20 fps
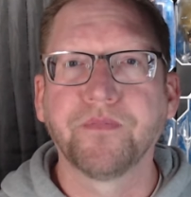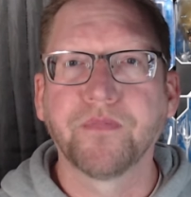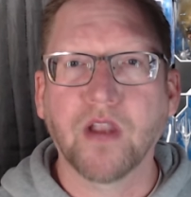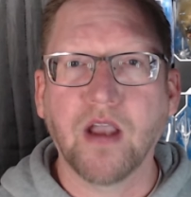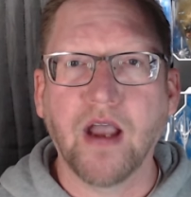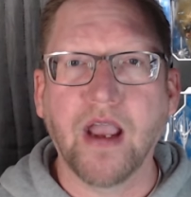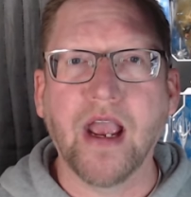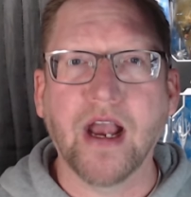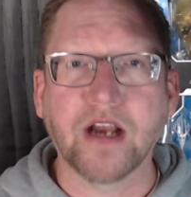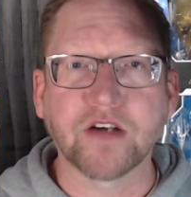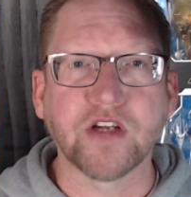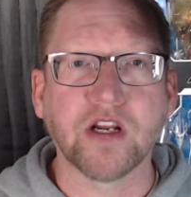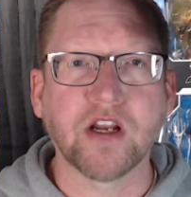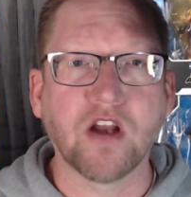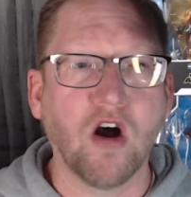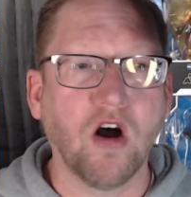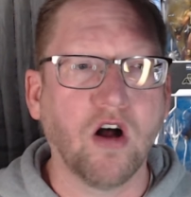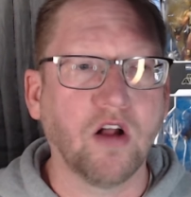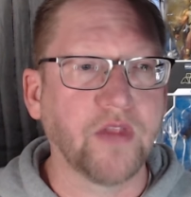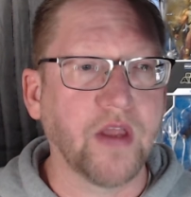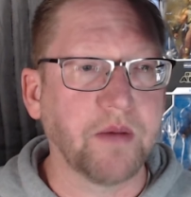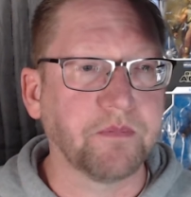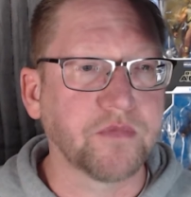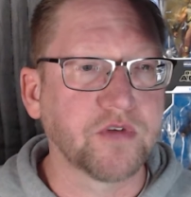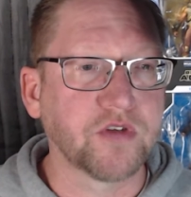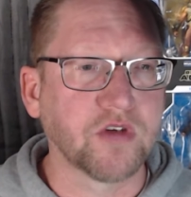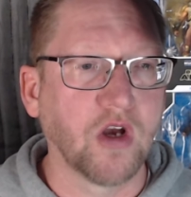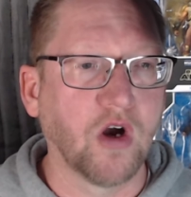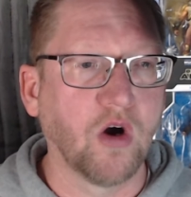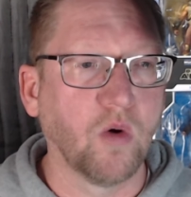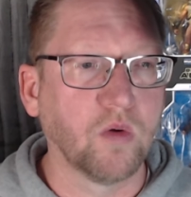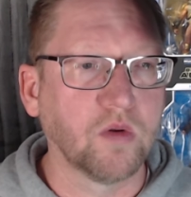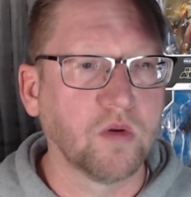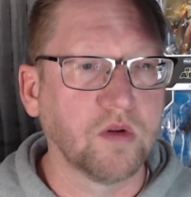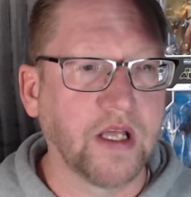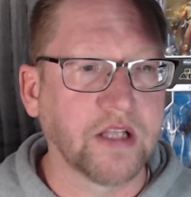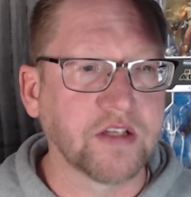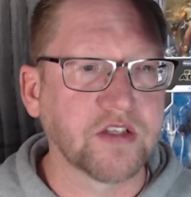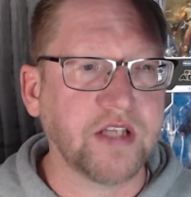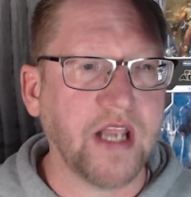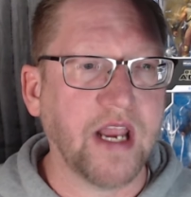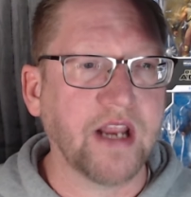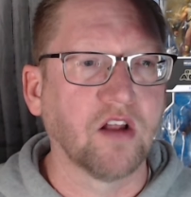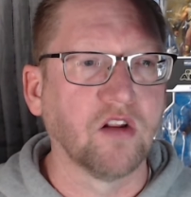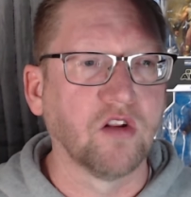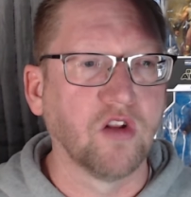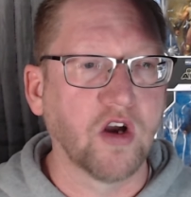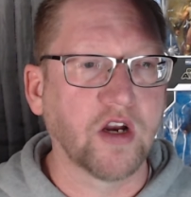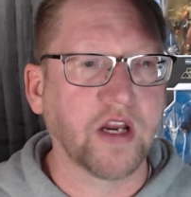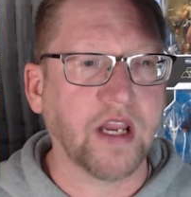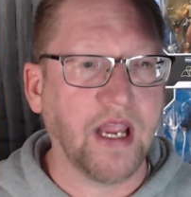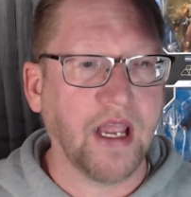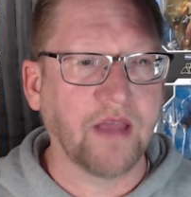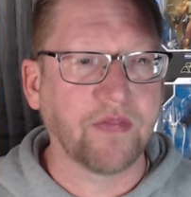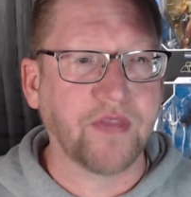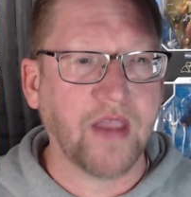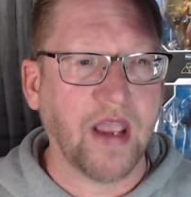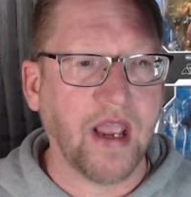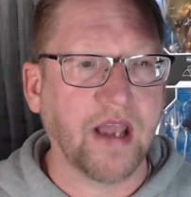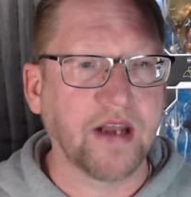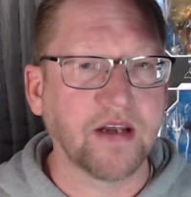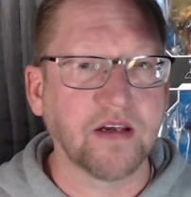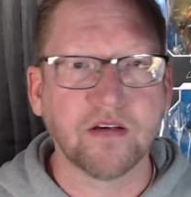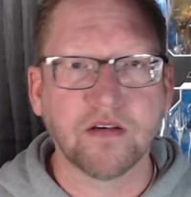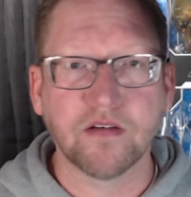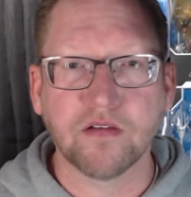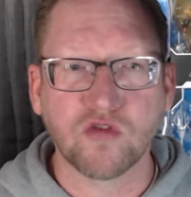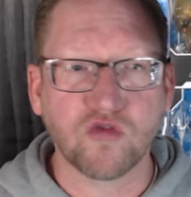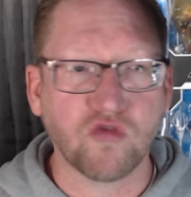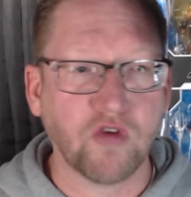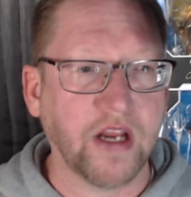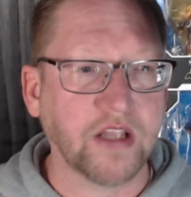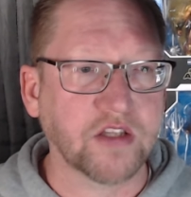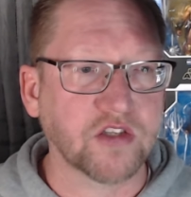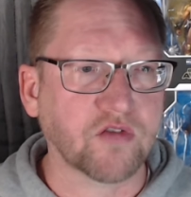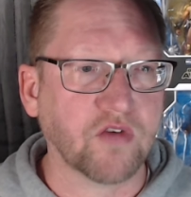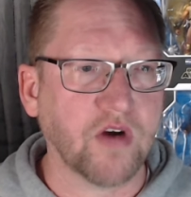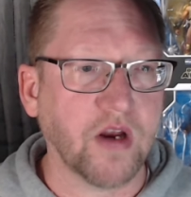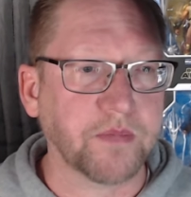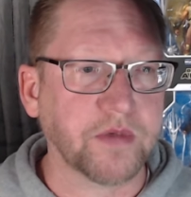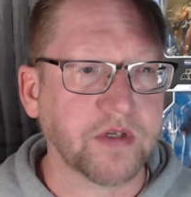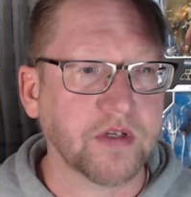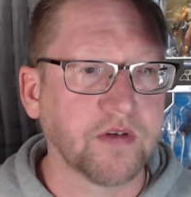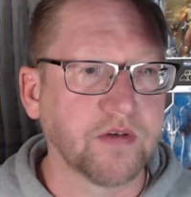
actually called them. So let's take a look at that transcript.